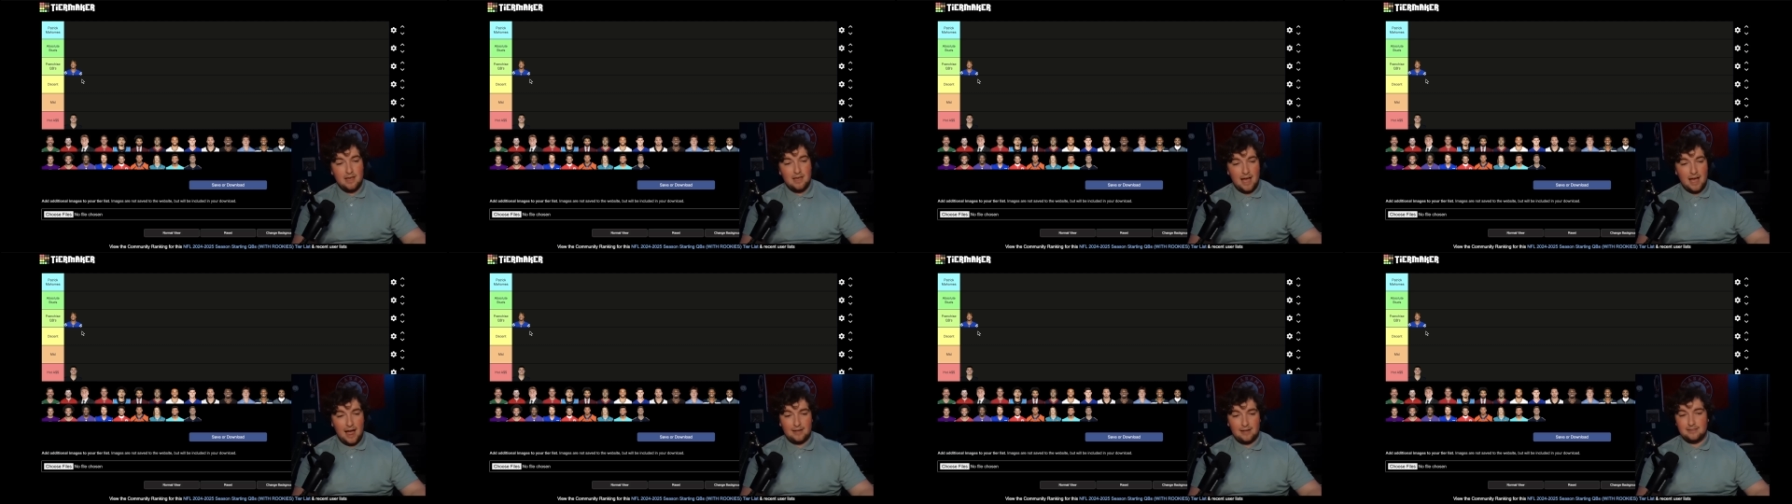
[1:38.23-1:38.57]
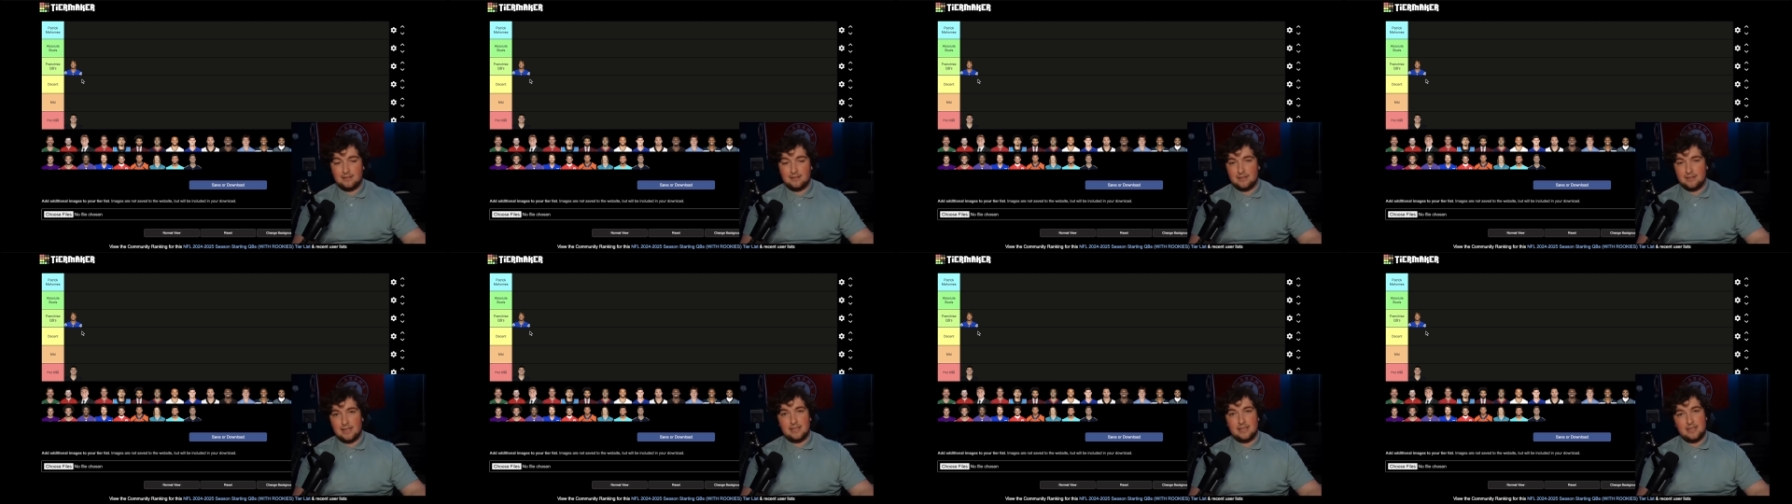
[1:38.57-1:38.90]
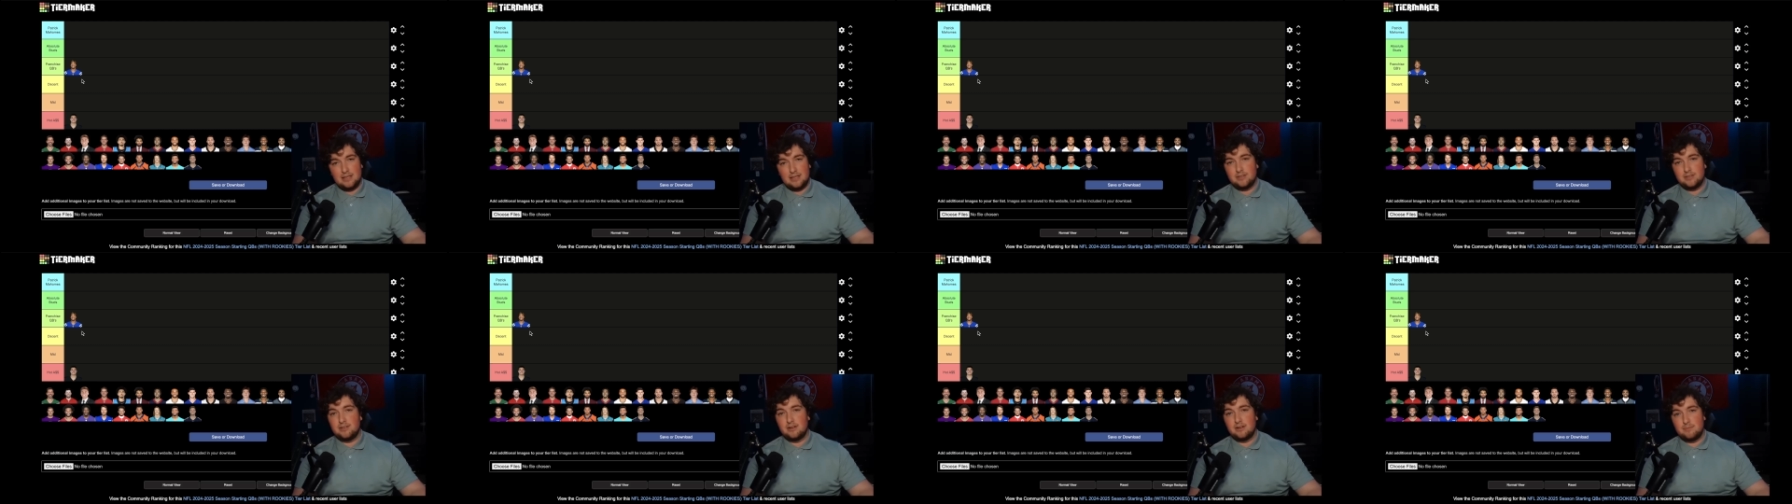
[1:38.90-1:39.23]
I think that
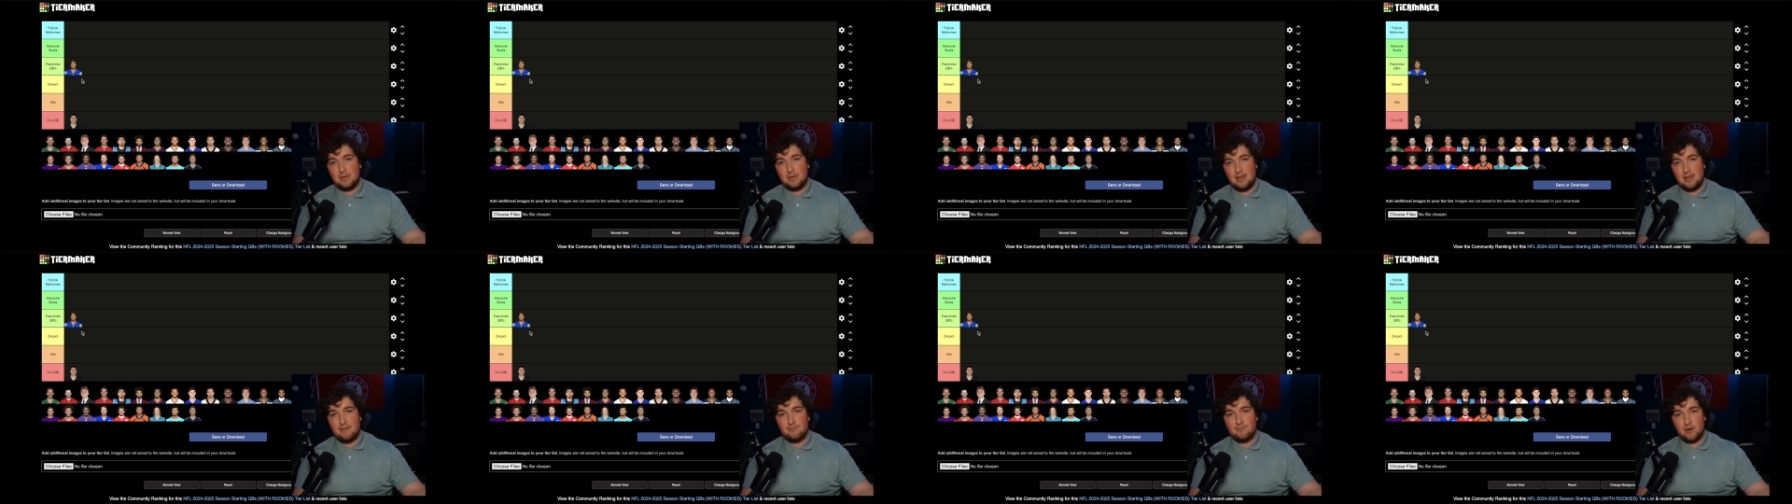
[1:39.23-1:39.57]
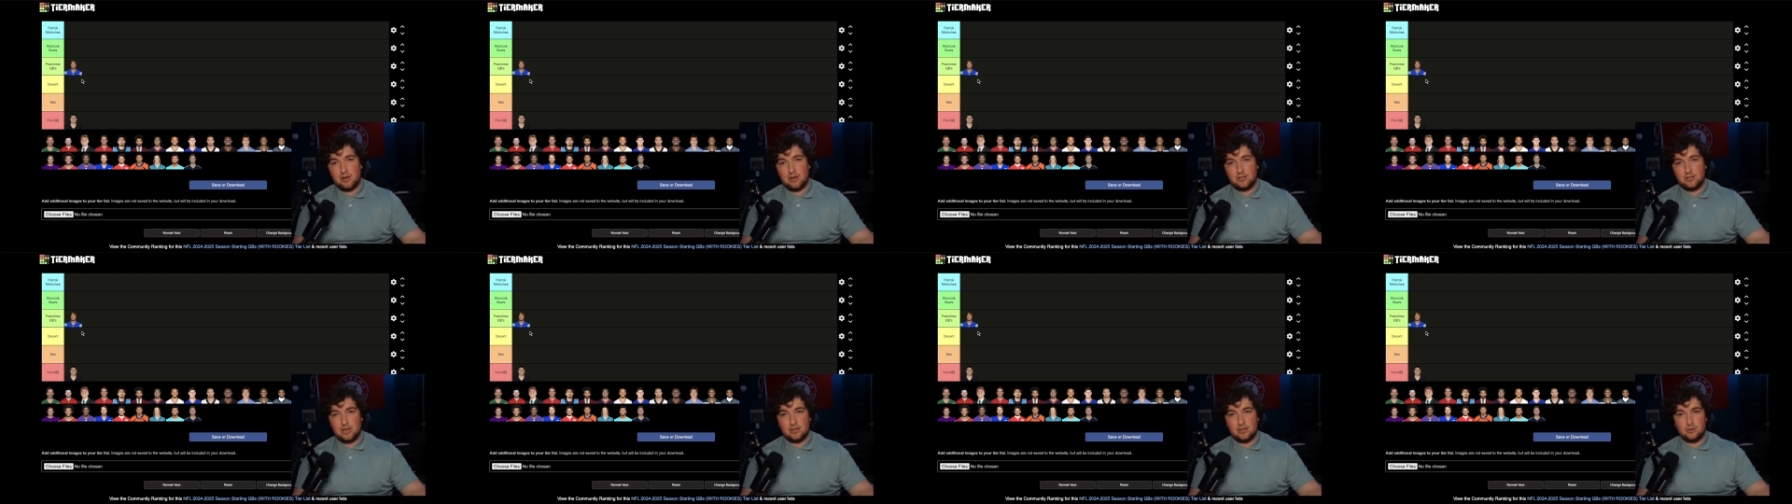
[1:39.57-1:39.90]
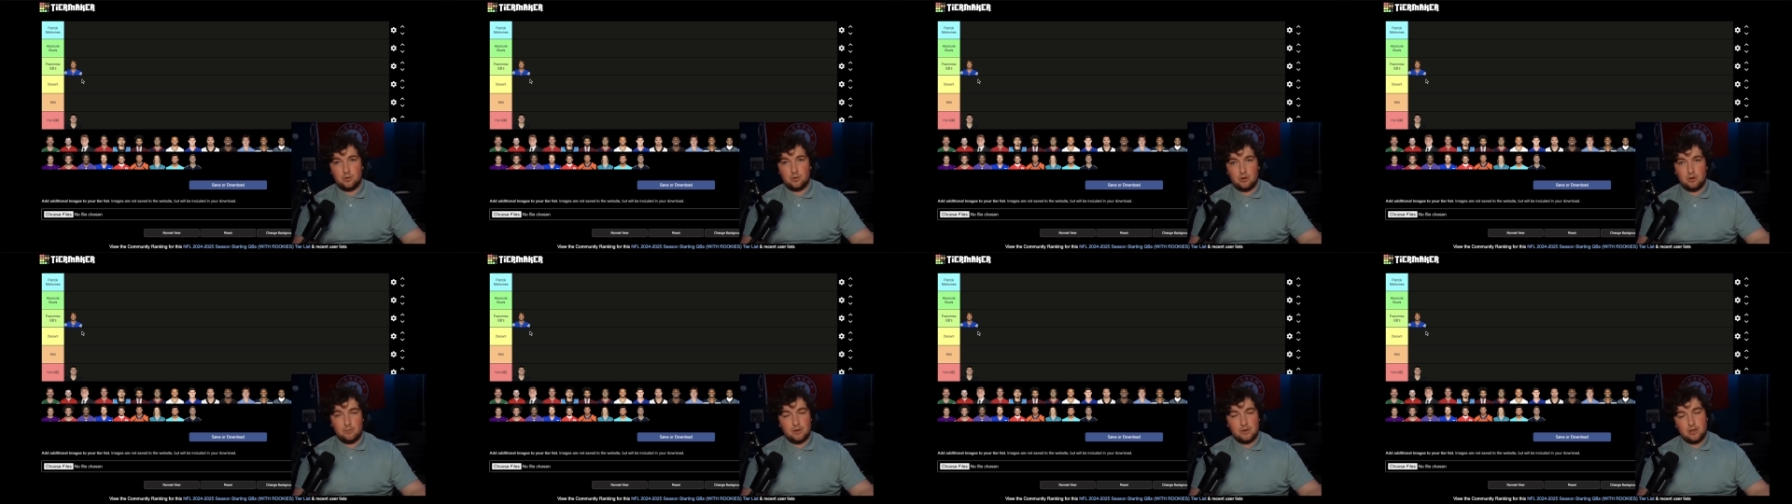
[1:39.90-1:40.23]
he is going to be a franchise
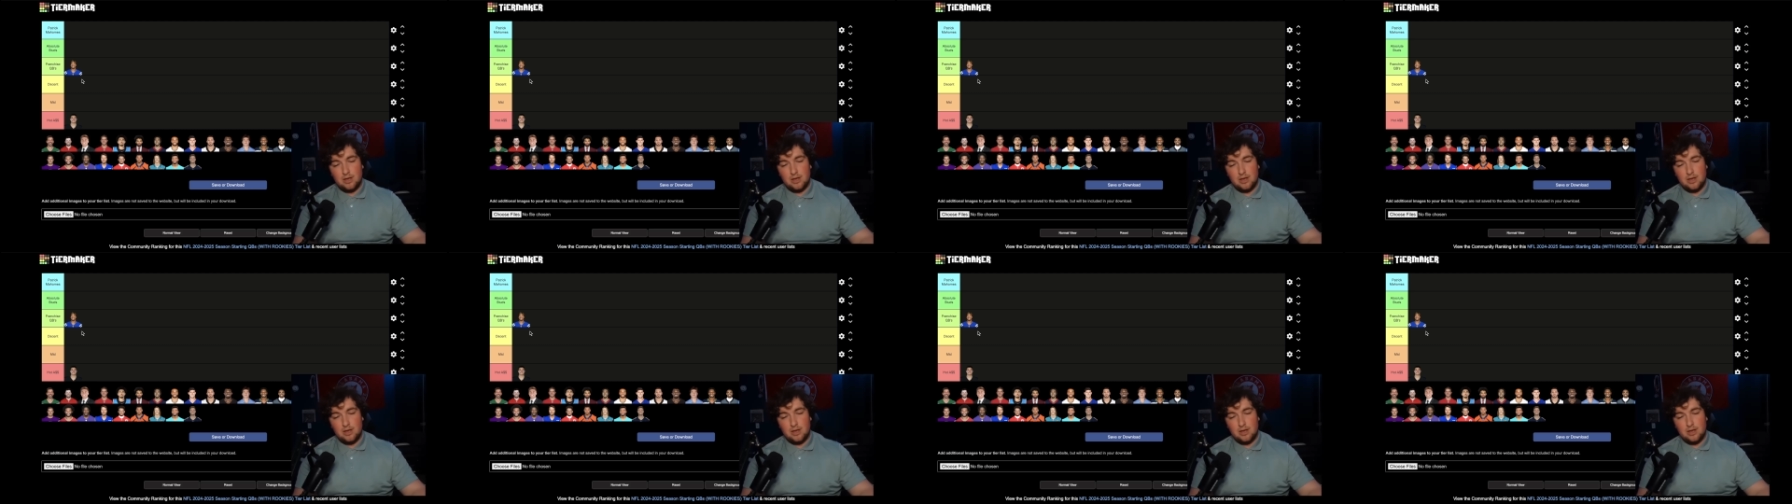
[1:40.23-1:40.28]
quarterback.